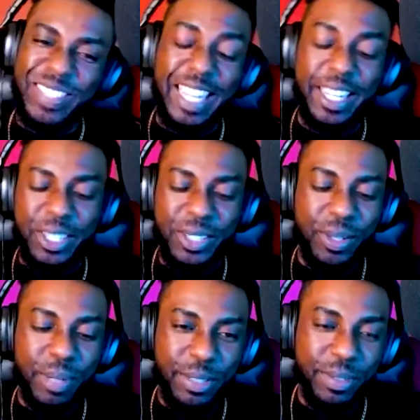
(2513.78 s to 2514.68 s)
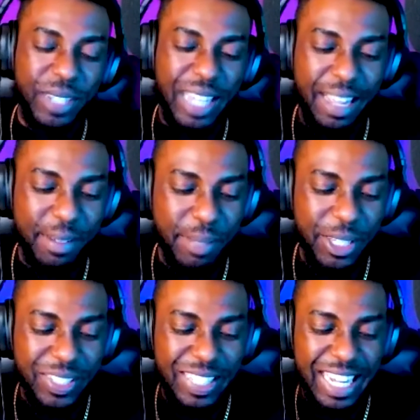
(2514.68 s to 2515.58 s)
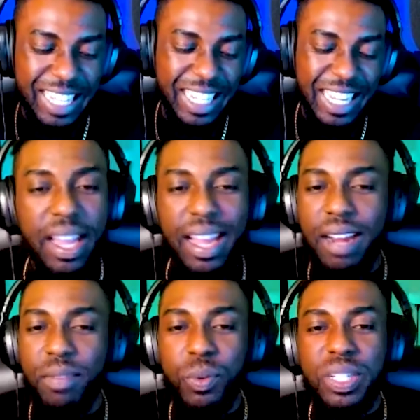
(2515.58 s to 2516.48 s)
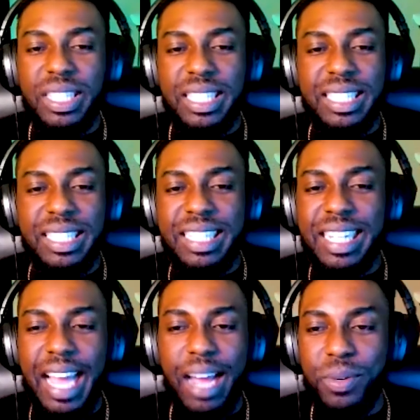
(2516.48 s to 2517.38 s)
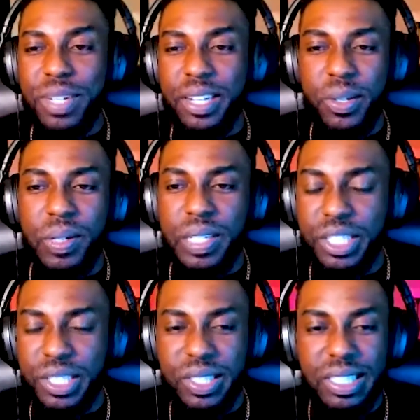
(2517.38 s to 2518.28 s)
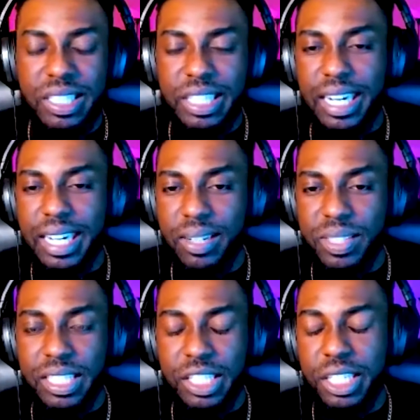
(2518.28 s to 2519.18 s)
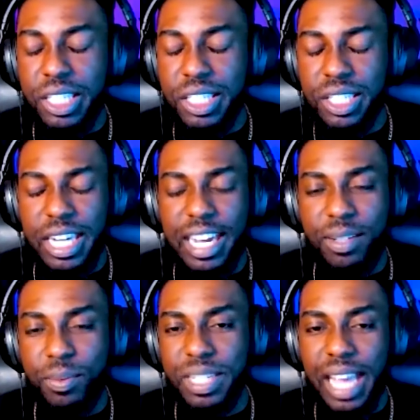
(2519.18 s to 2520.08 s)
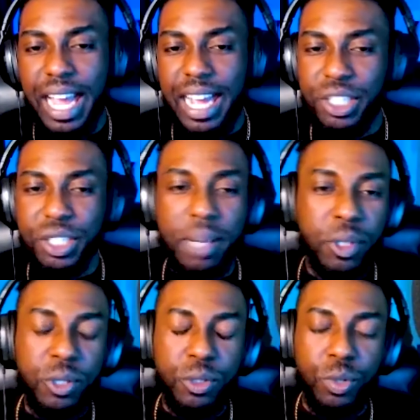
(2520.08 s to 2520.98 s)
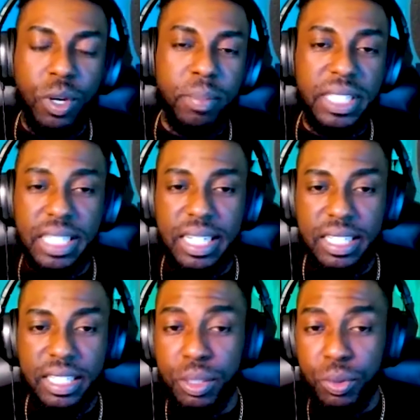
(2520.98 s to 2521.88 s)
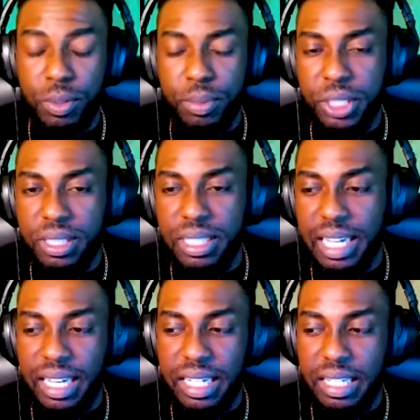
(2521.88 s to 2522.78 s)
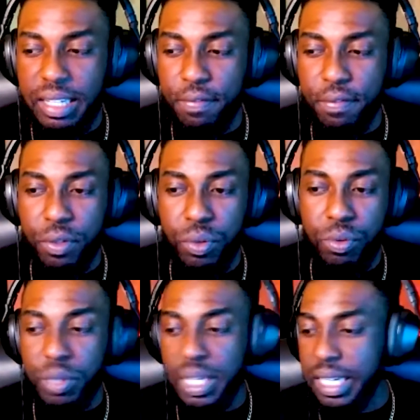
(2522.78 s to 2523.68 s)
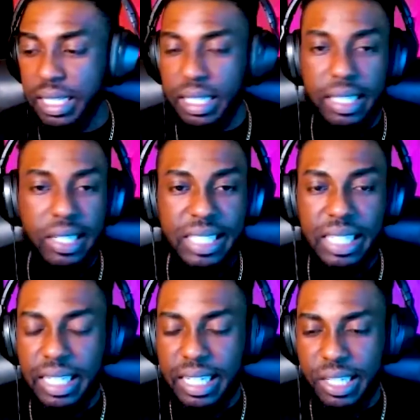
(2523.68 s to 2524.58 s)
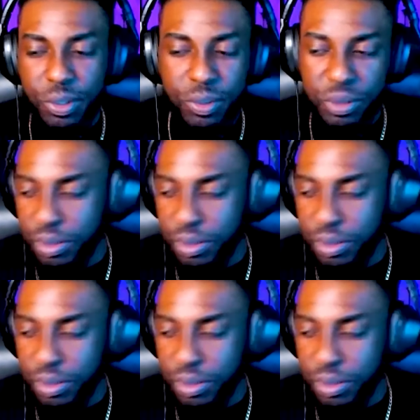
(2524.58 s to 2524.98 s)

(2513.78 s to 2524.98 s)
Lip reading: Thank you so much for having me on that. Everyone listening, I would encourage you to check out Chit-Chat with Ash. I'm going to drop it in the description. And if you can click on the link, you would